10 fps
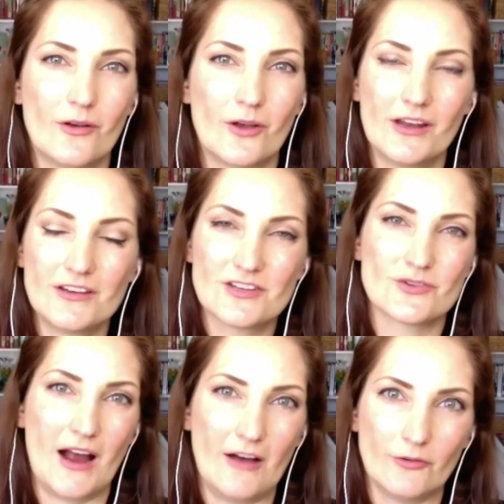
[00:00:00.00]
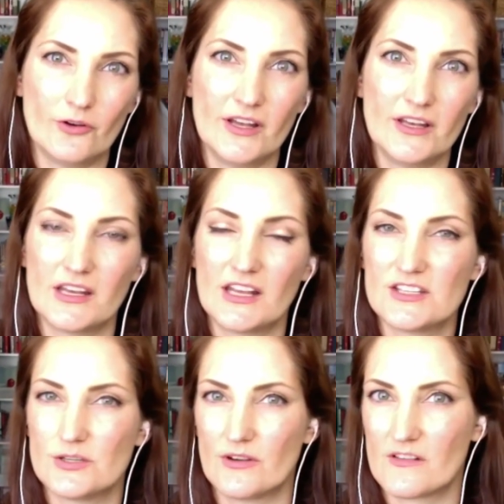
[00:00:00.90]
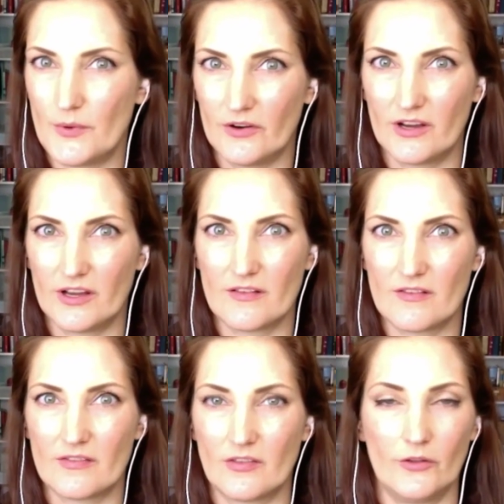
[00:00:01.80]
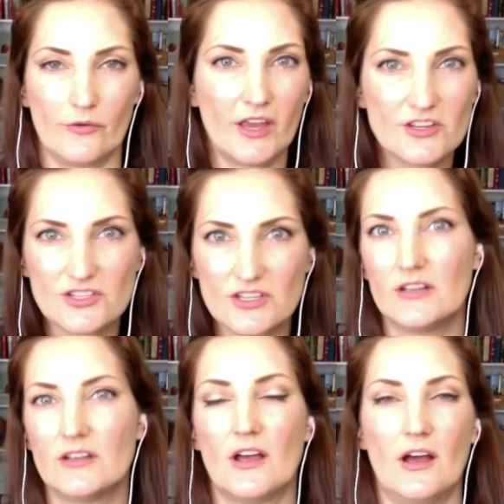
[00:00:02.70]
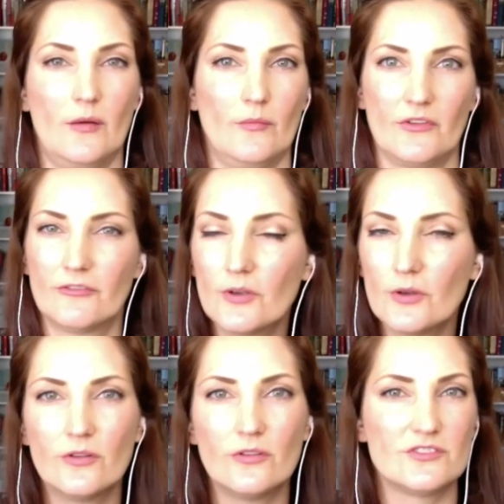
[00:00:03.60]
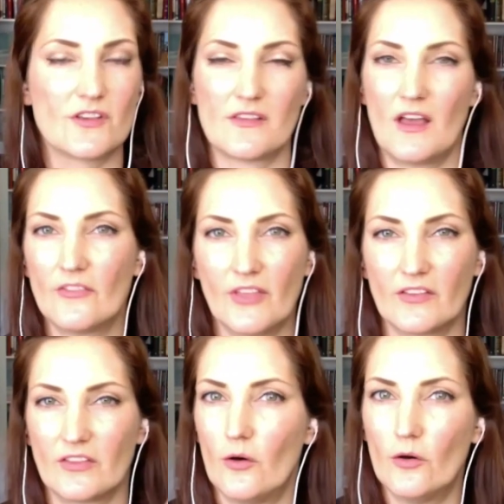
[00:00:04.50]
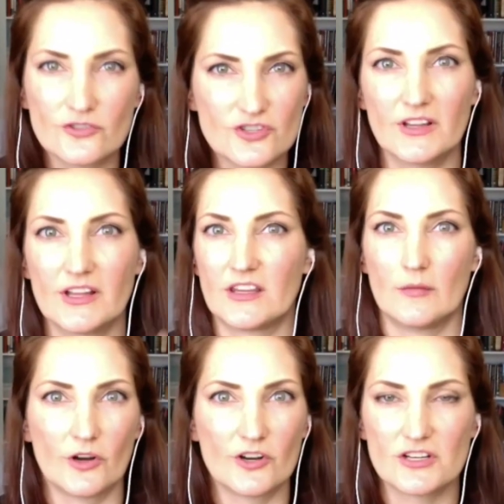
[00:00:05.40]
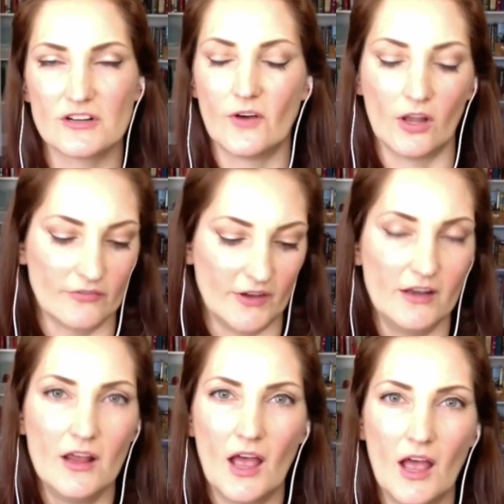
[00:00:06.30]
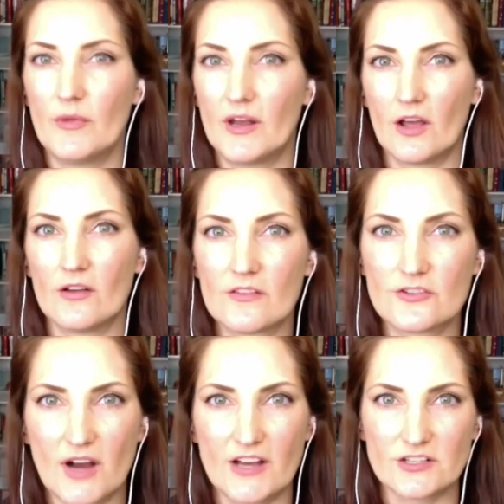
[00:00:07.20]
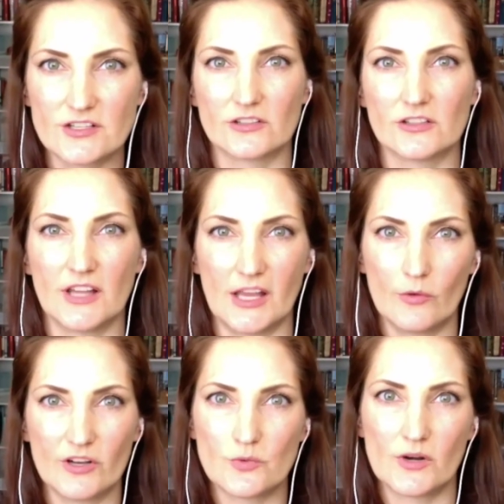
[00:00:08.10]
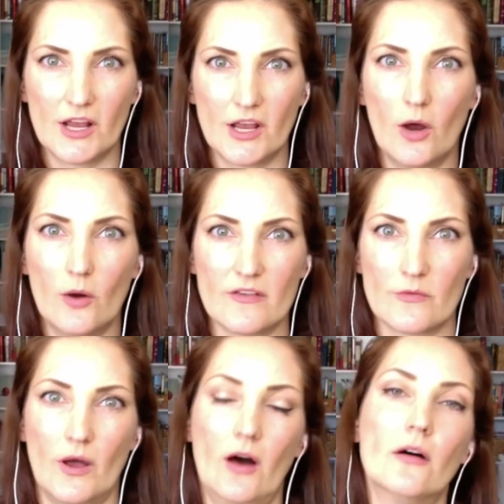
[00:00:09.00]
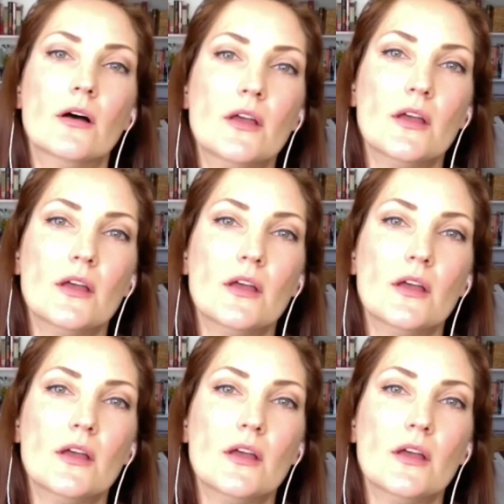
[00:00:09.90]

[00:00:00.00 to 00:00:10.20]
getting to travel and getting to experience the location, the food, just like the culture, like the immersion of all of it. And I also try to learn the language when I go as well.